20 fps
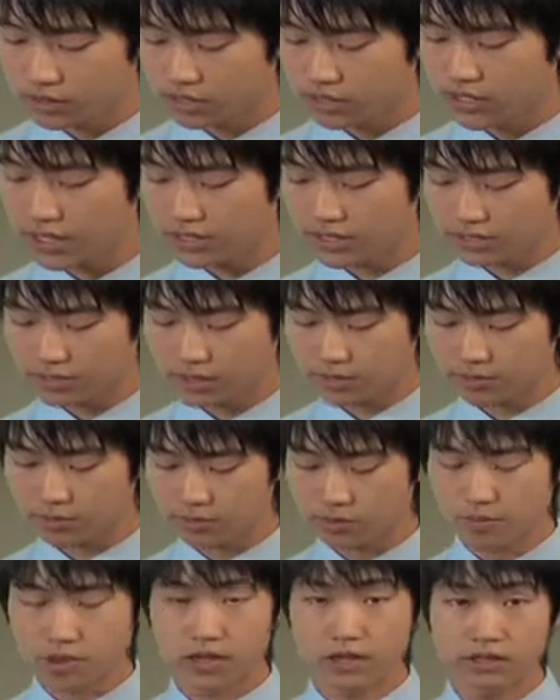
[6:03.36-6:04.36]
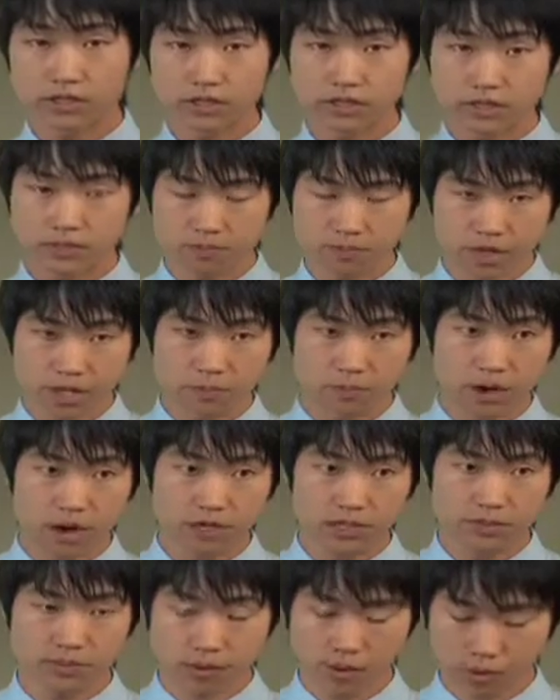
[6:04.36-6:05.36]
to take steps to make its big
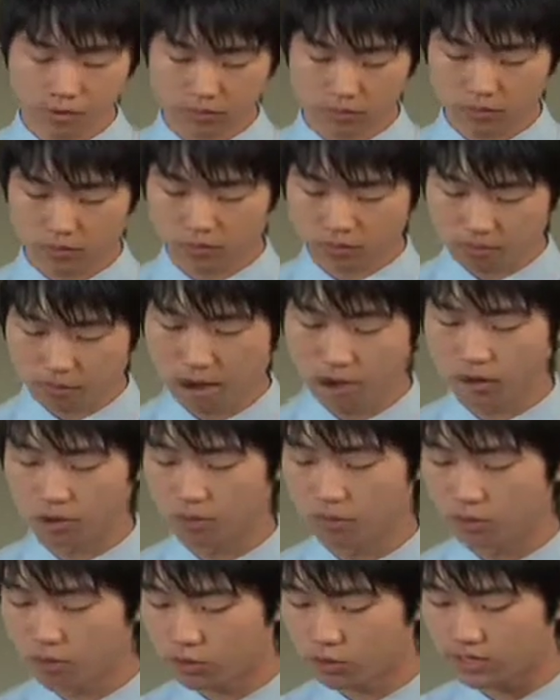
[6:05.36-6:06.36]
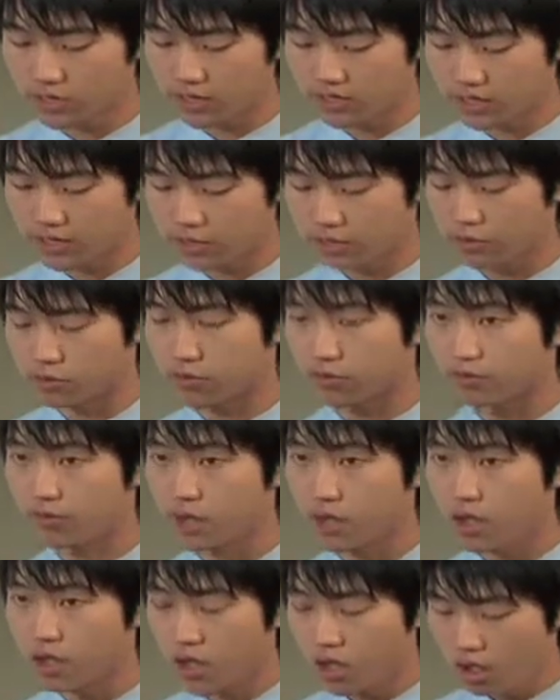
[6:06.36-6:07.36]
box model more sustainable.
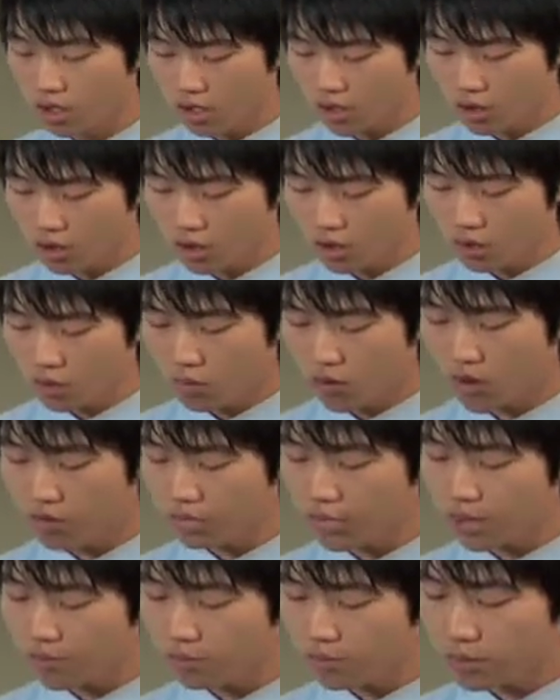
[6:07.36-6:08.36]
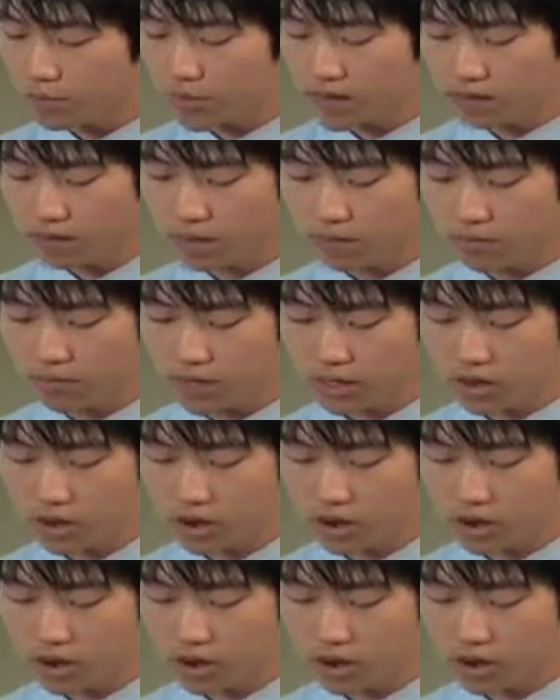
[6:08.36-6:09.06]
While the company may not meet